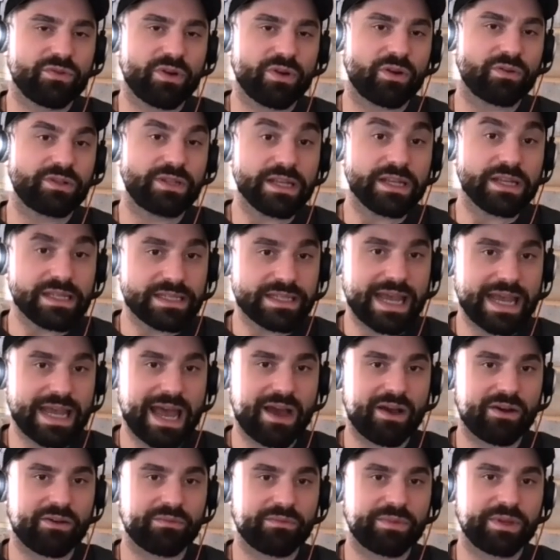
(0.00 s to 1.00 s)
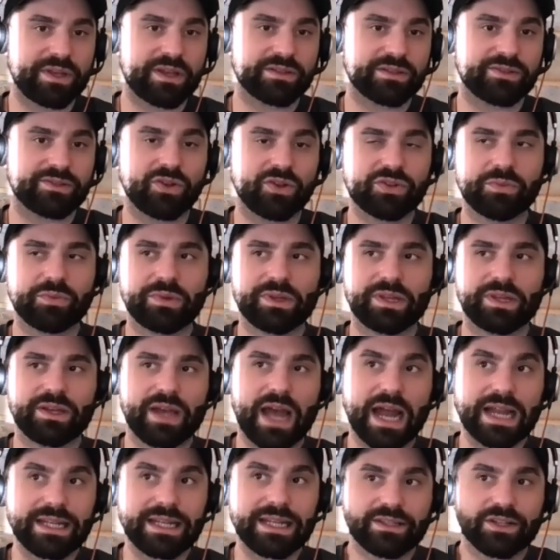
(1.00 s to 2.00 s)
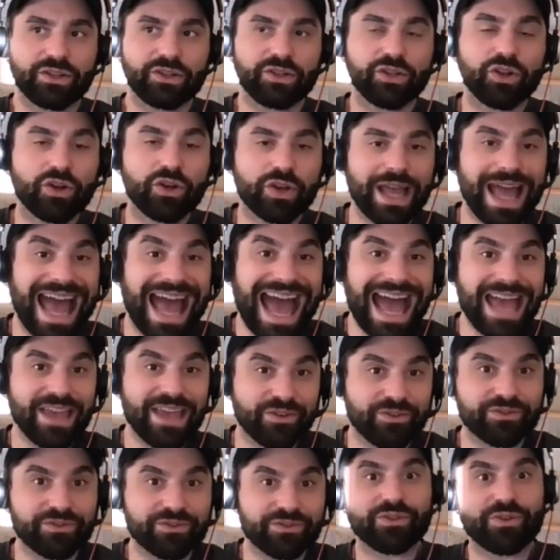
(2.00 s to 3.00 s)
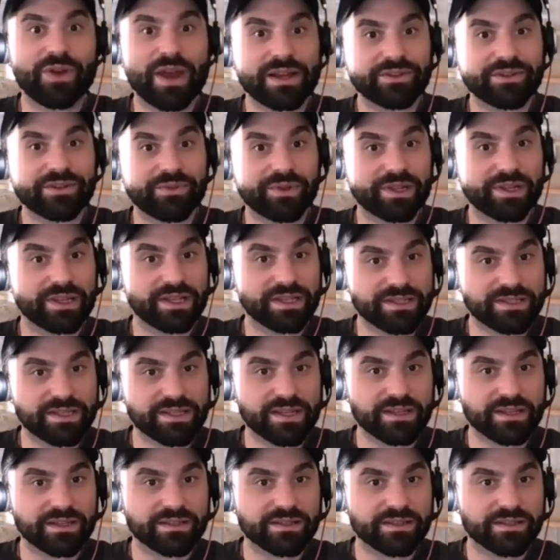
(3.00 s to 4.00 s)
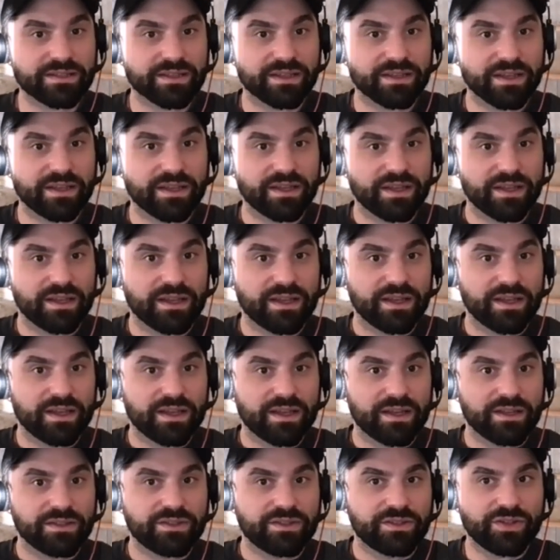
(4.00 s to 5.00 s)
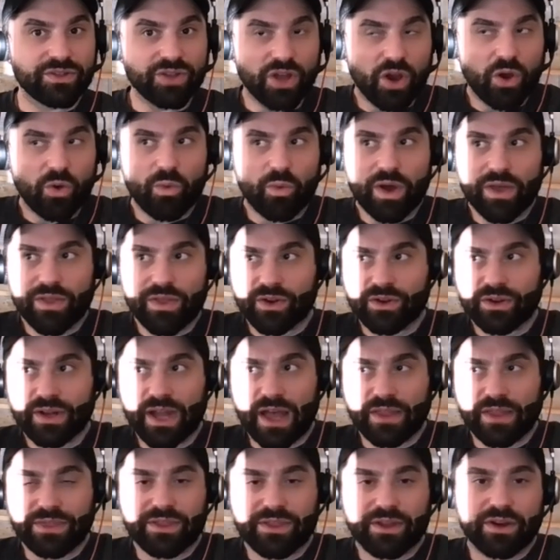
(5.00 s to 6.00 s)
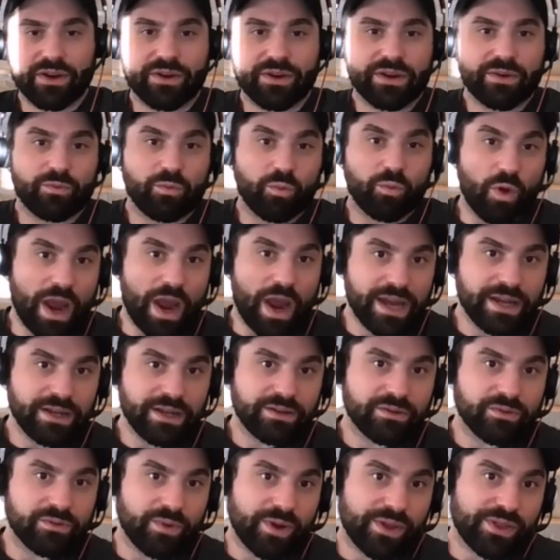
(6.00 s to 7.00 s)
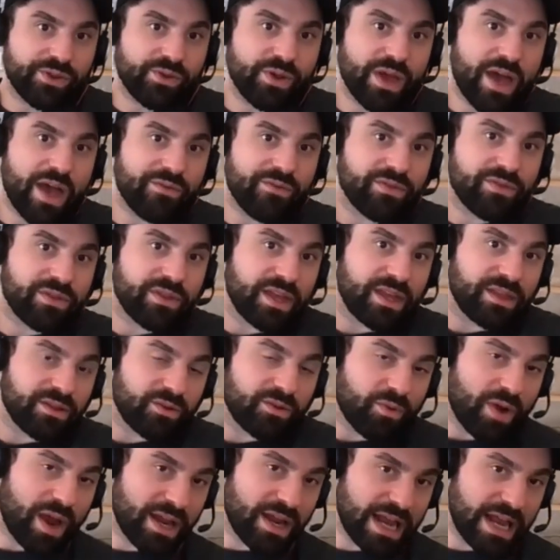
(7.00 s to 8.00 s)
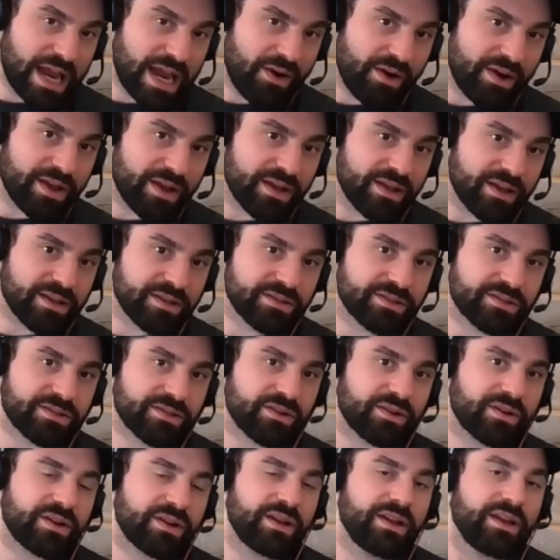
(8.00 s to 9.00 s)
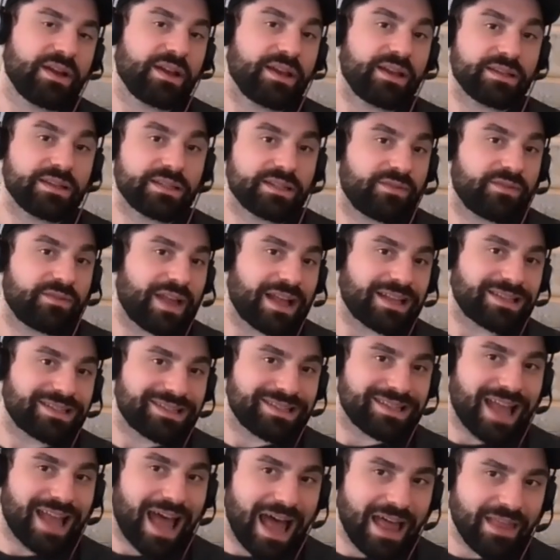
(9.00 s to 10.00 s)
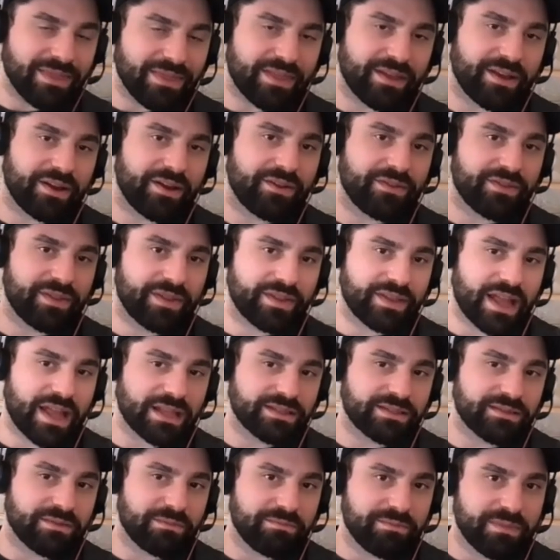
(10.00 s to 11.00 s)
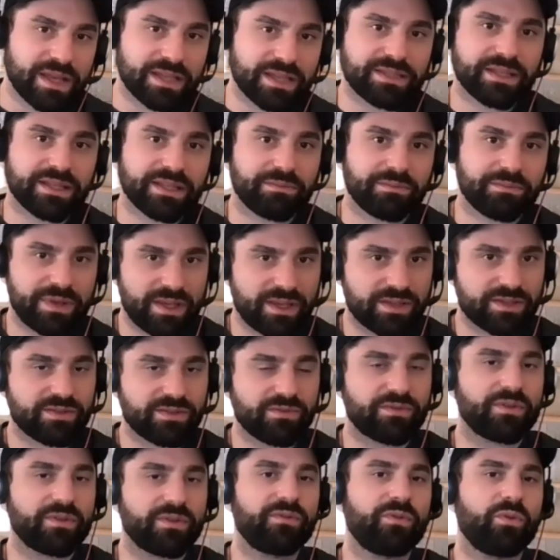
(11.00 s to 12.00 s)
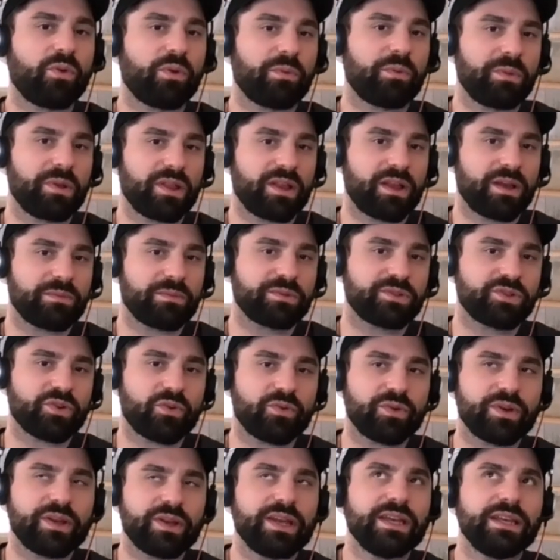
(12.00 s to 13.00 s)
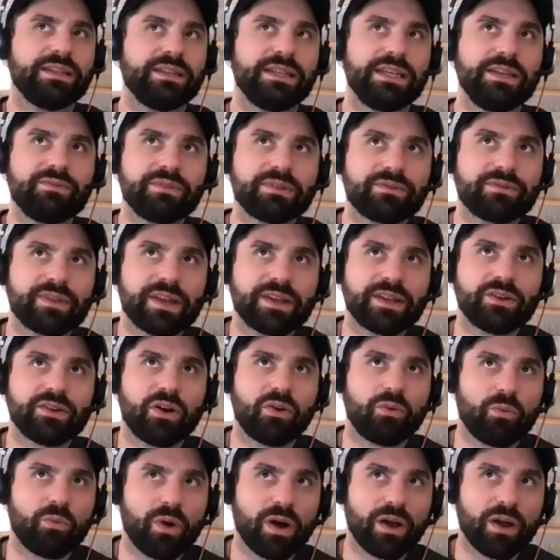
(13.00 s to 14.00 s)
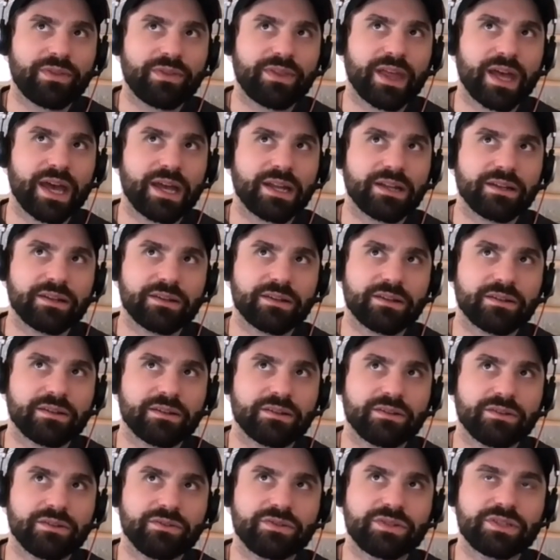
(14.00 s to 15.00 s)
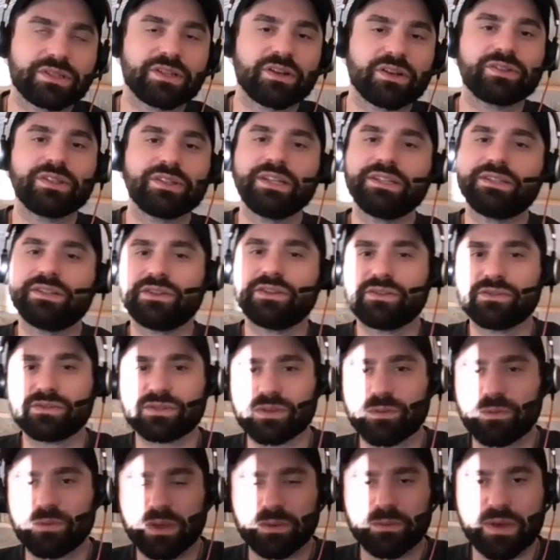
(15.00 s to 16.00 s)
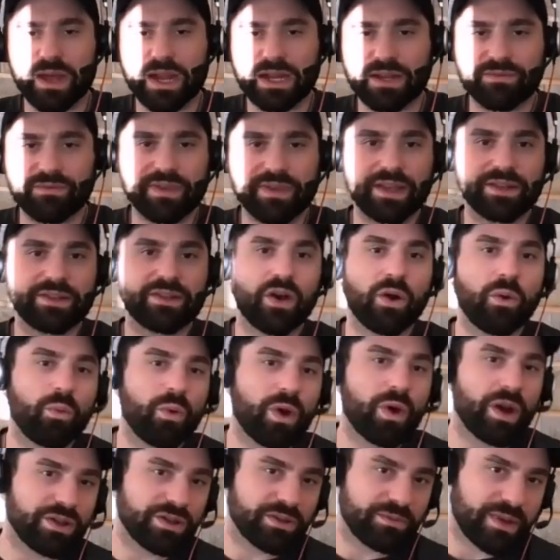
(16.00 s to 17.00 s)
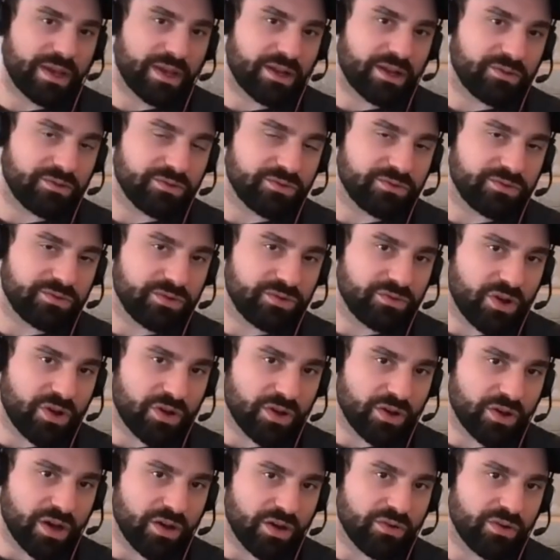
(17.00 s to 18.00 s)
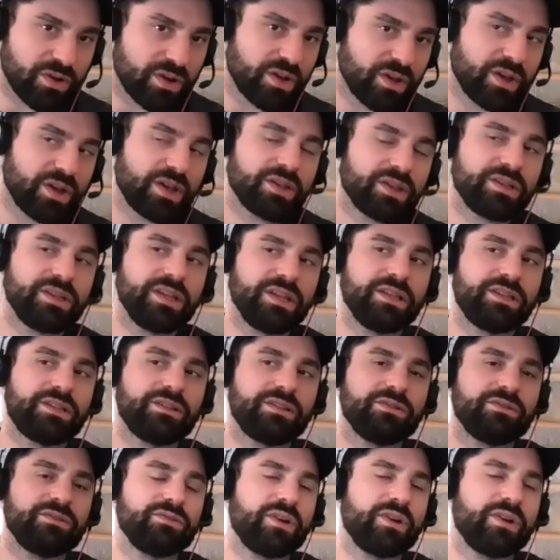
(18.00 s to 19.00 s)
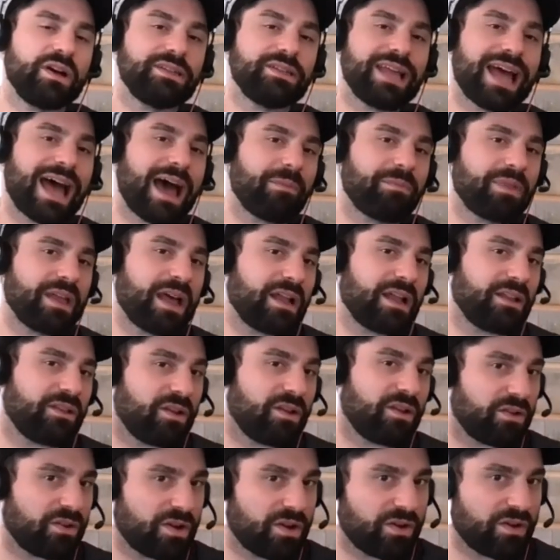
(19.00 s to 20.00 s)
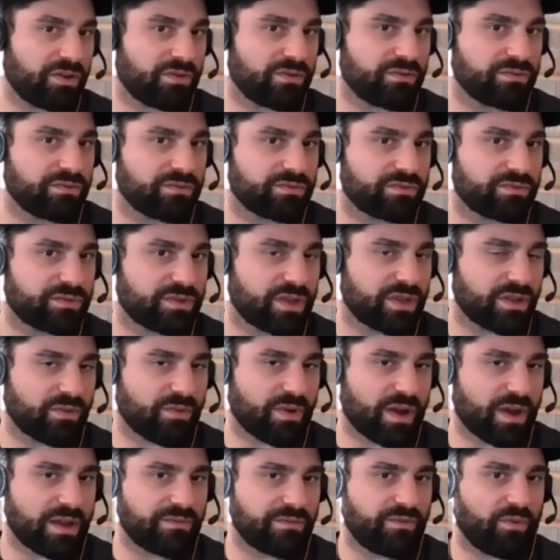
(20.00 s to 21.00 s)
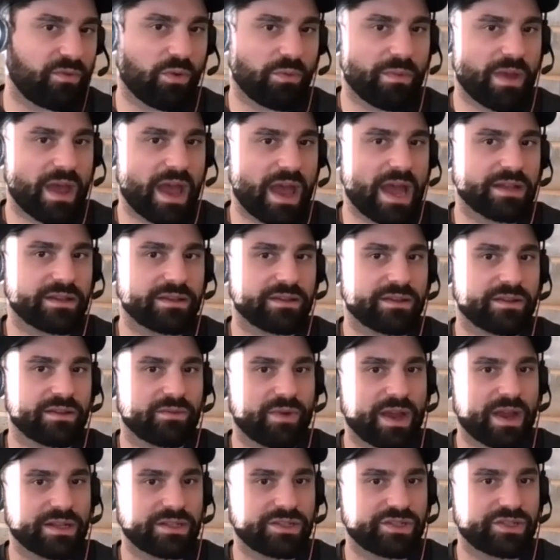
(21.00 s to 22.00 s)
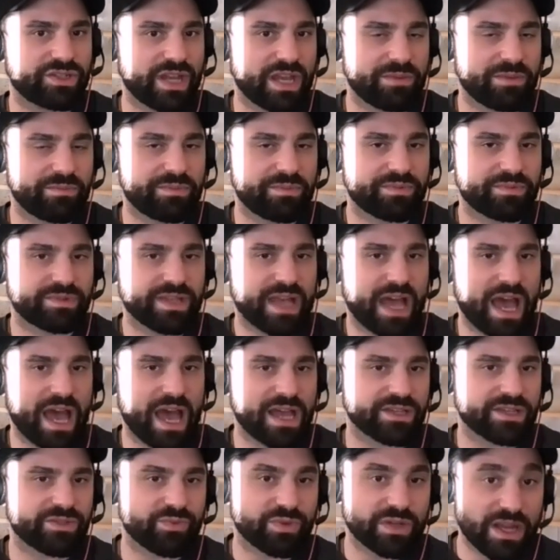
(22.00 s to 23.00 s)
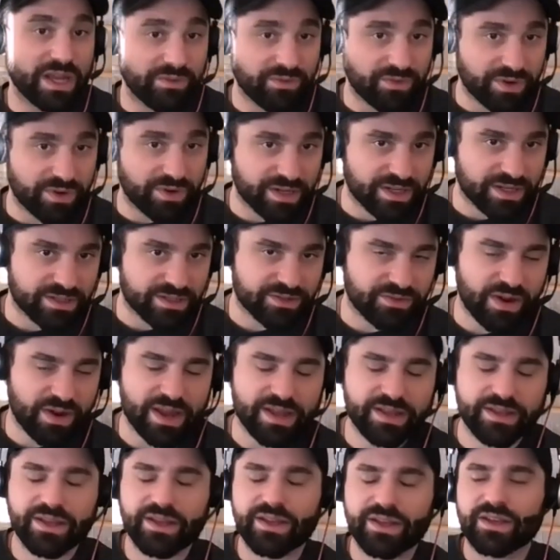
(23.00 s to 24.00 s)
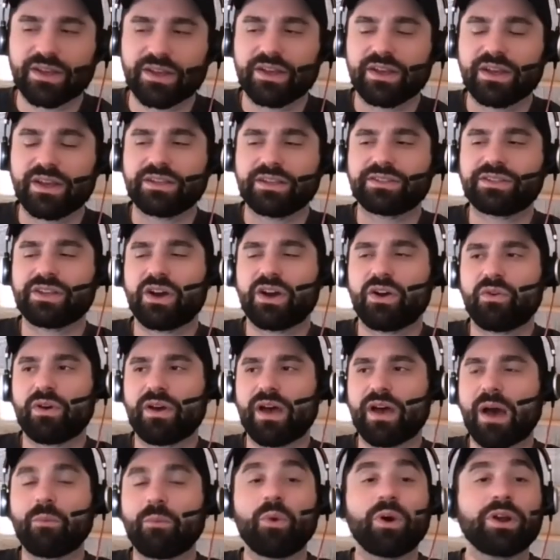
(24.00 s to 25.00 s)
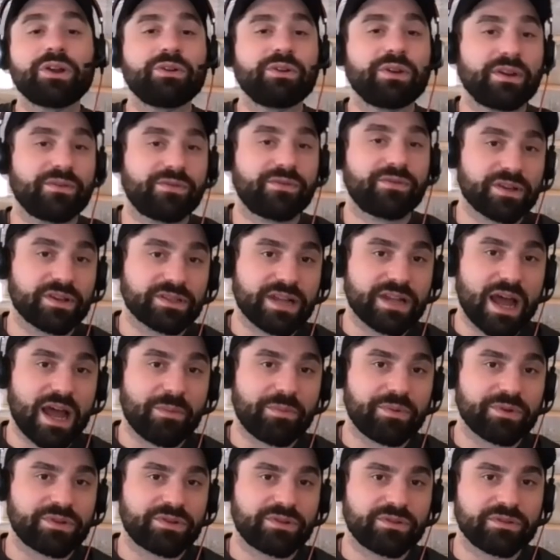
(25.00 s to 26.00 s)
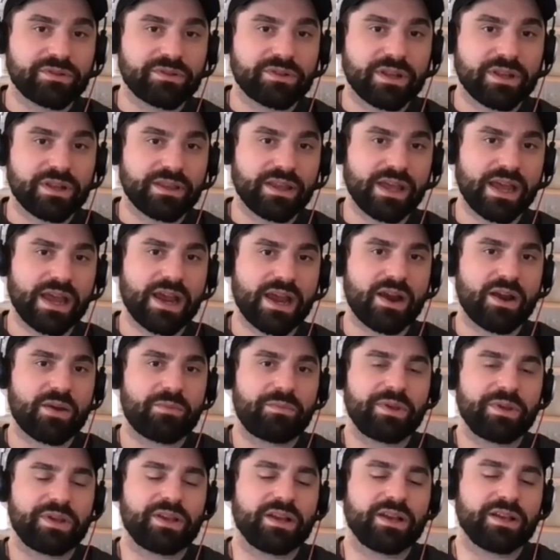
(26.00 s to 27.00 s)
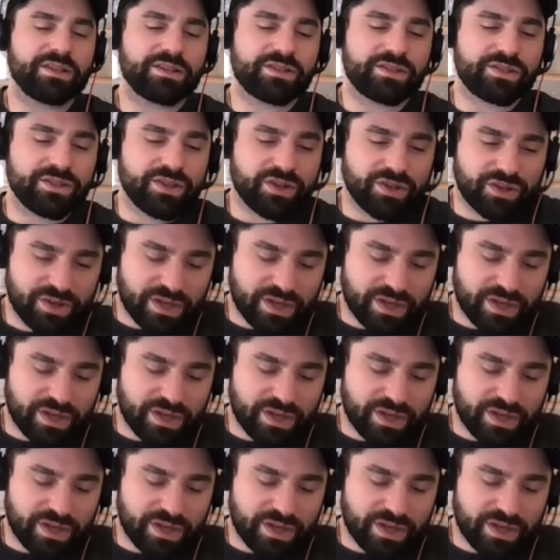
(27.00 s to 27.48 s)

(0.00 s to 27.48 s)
a discount because ultimately I need to look at your directory listings to know whether or not they're right, whether you have in the right areas, or because if that's not there, then that's a missing piece of the formula. So even if they don't want that, you still need to do something about it. If they don't want you to make a new logo, you need to adapt that logo to the right format and the right shape, size, whatever it is, right? So I'm wondering if there's an opportunity there because you're